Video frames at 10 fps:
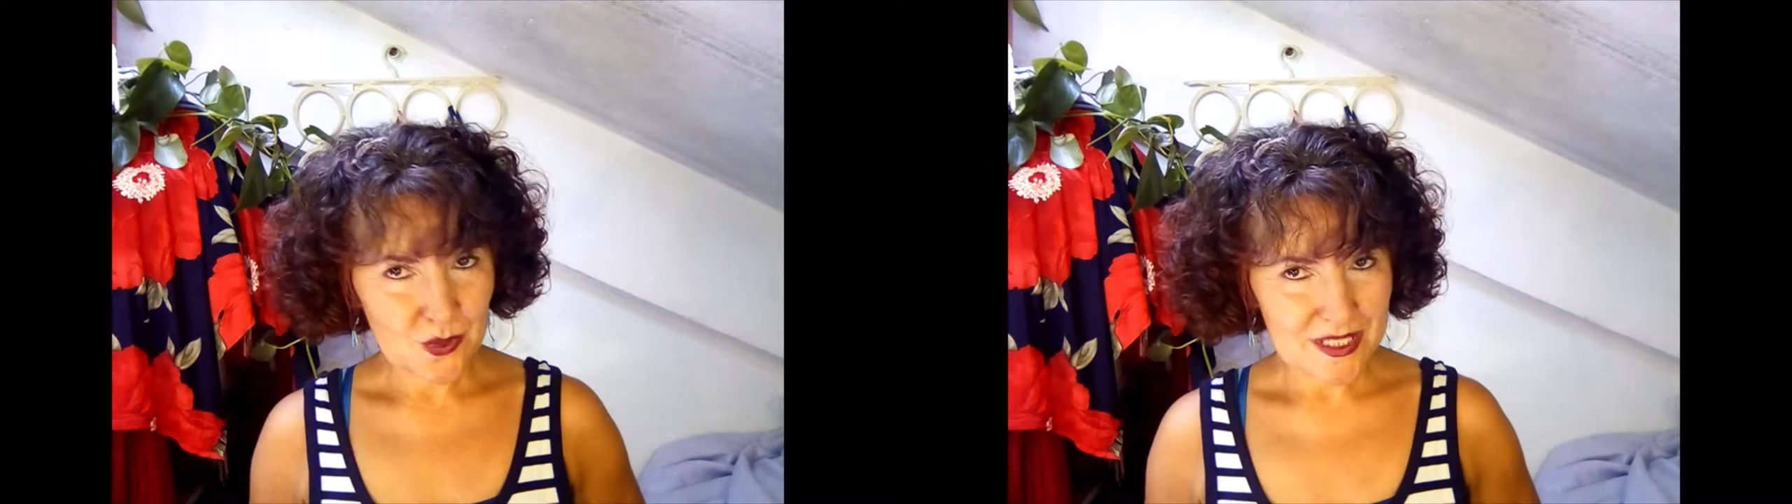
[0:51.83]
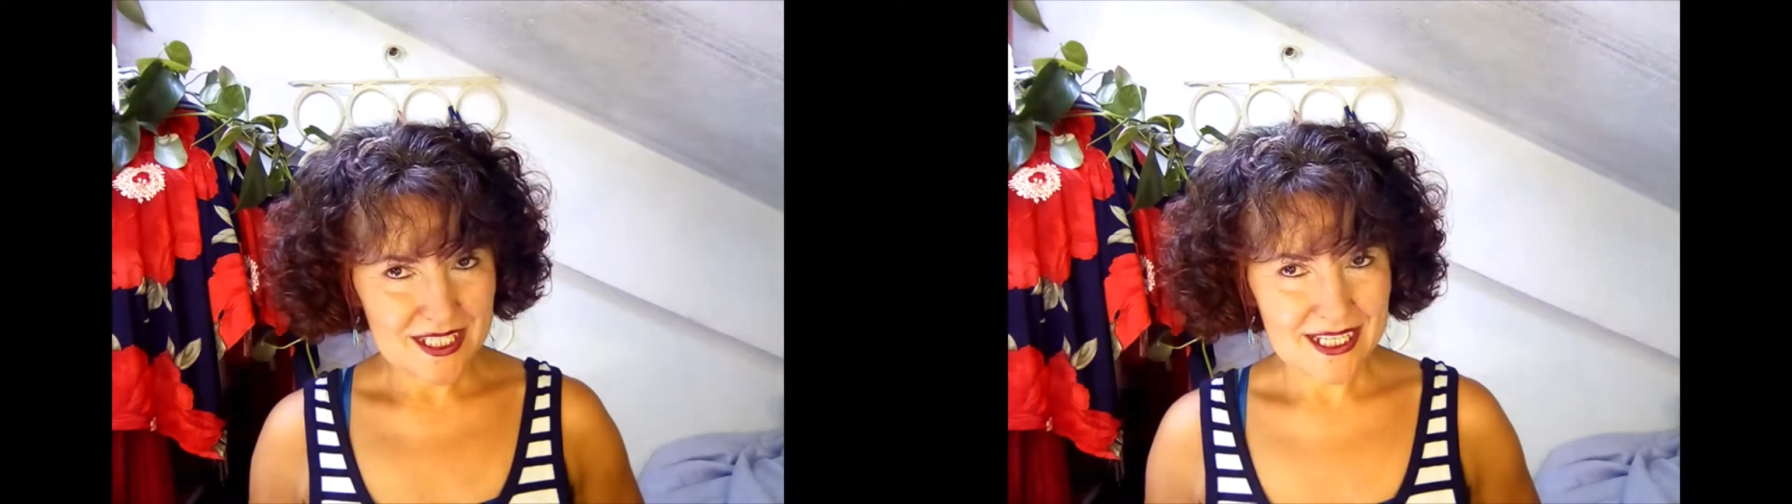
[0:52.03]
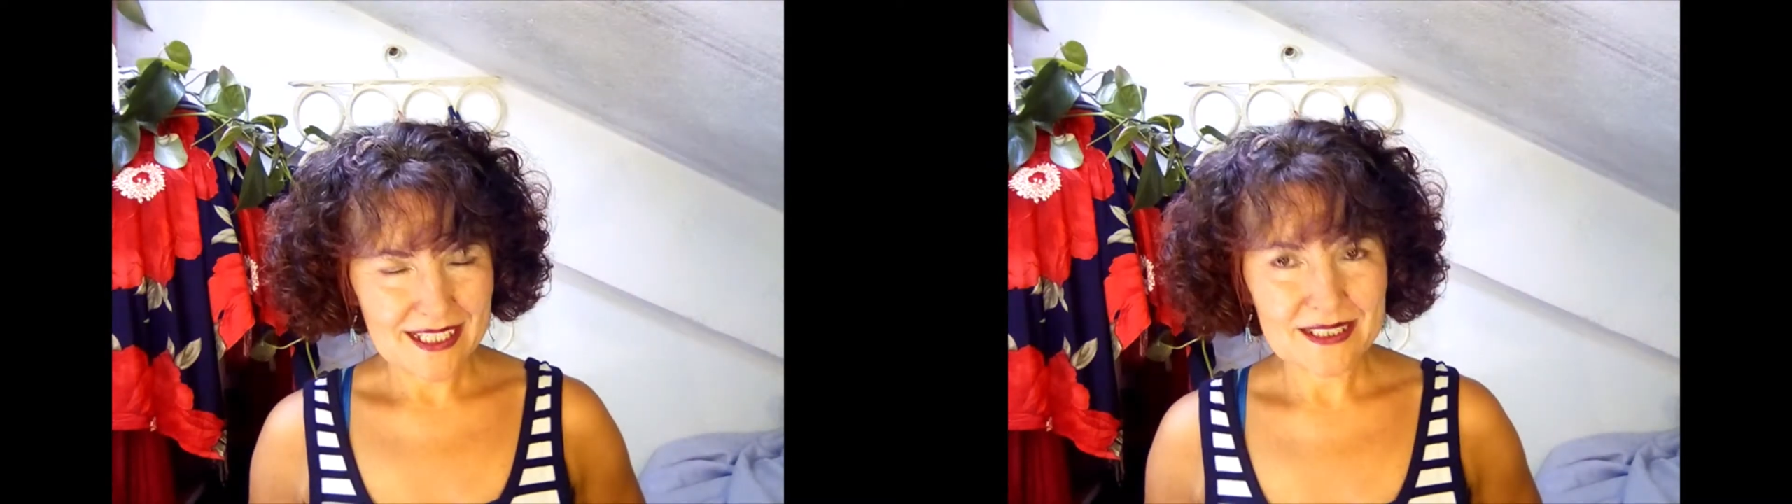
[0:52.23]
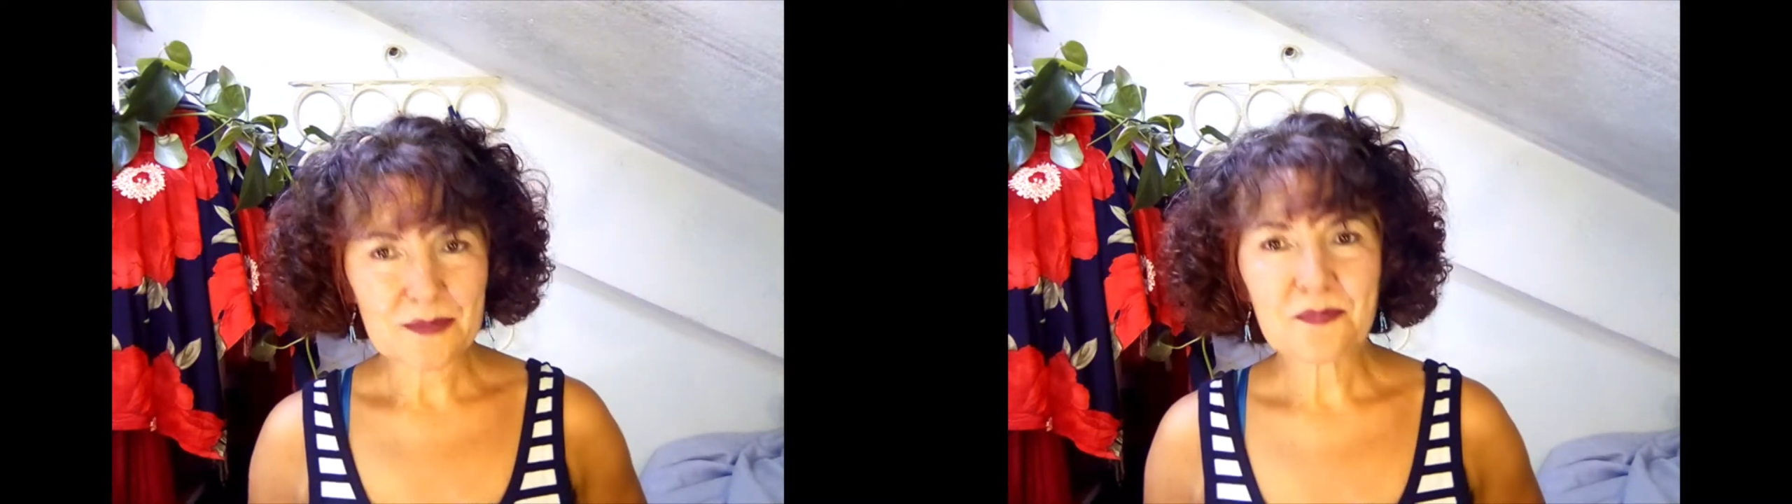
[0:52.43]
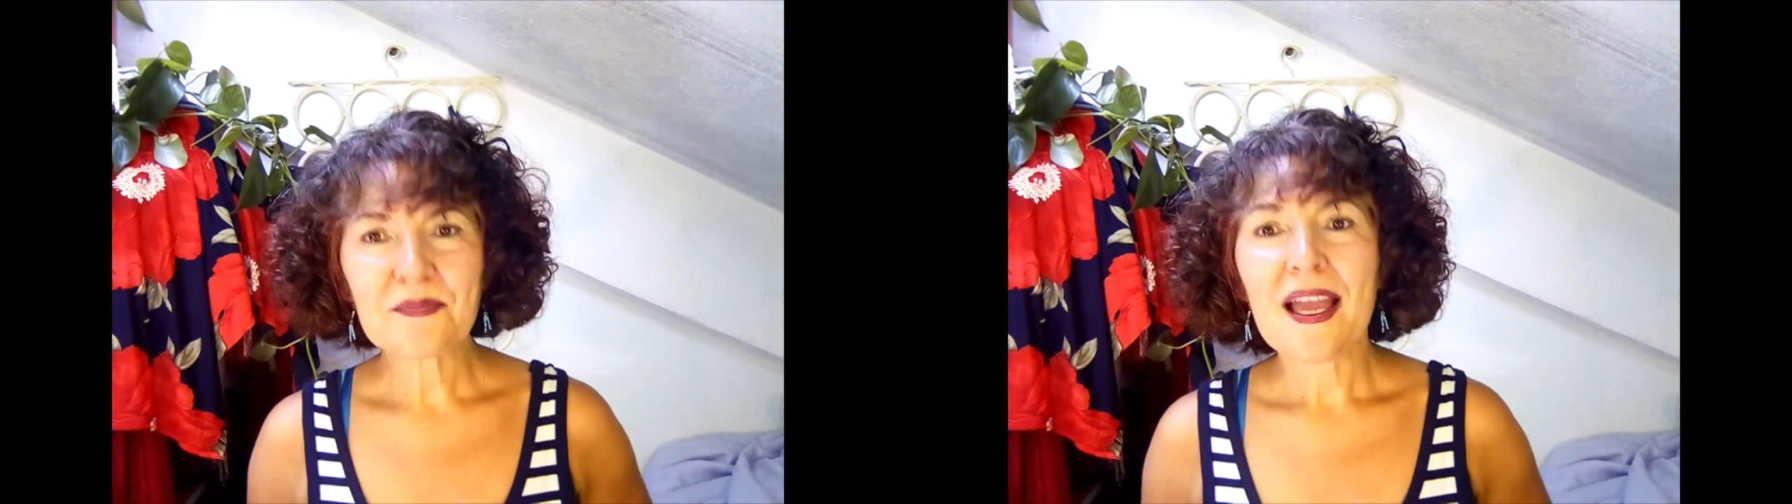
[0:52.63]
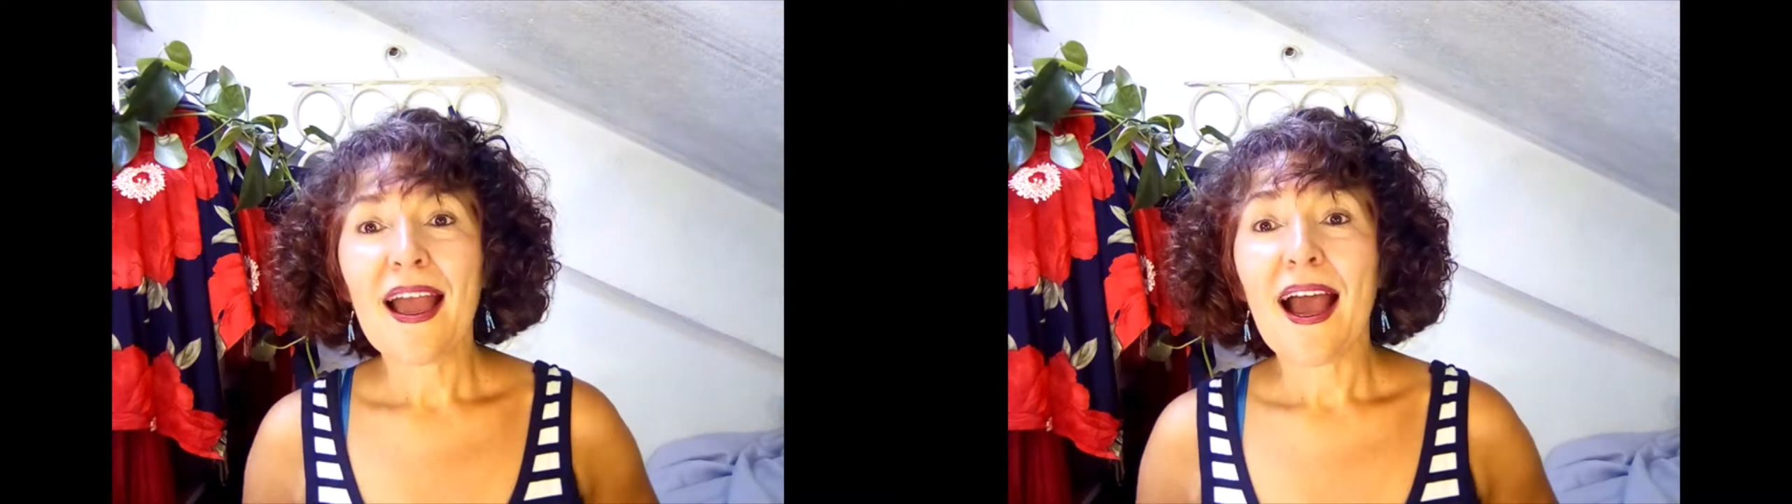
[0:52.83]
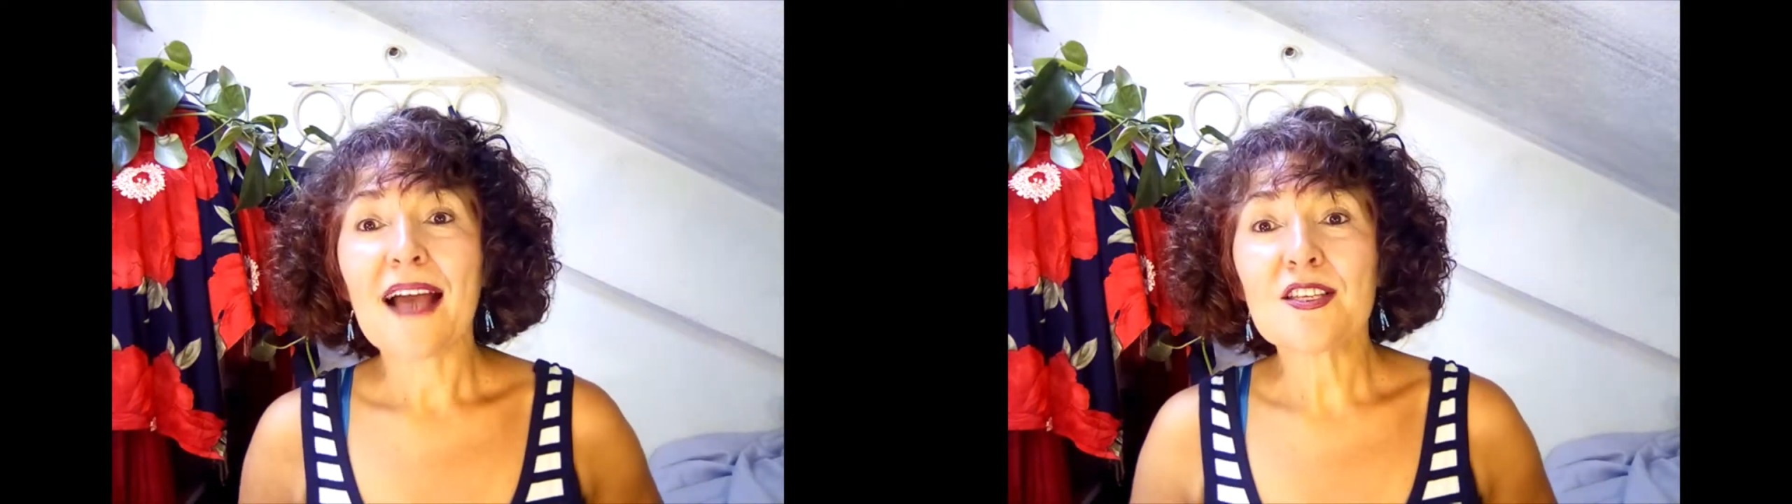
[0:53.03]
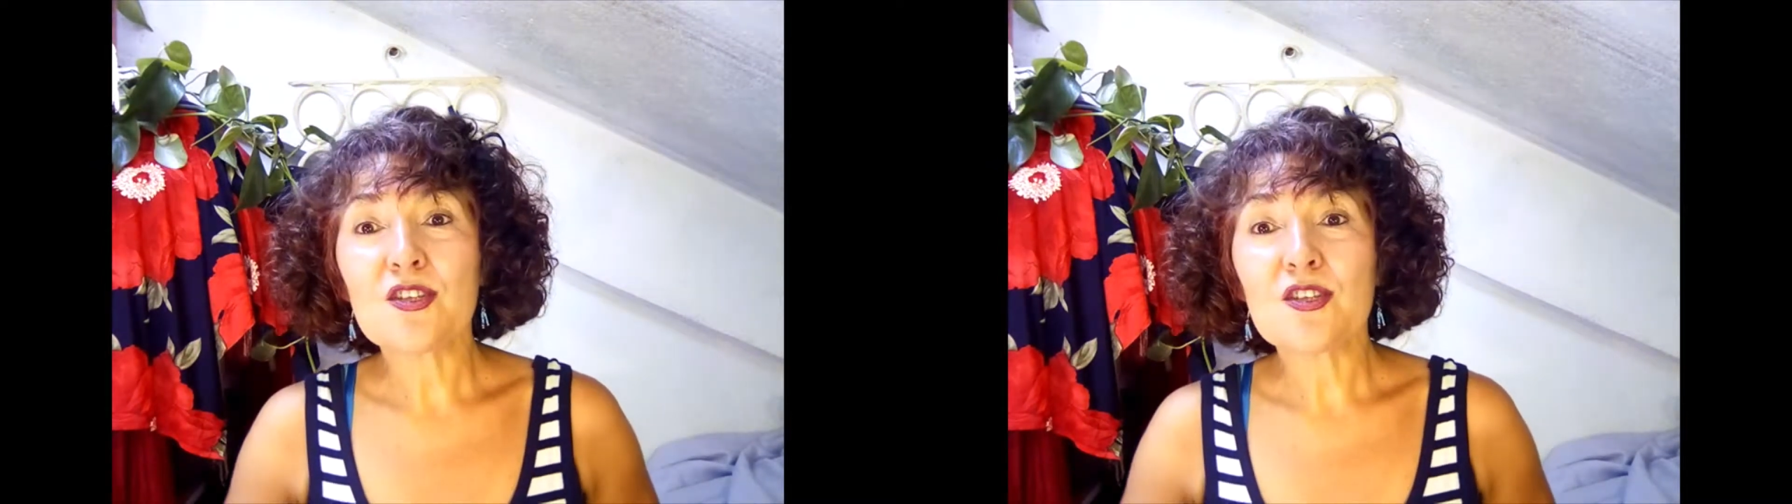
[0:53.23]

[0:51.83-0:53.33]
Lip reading: of videos and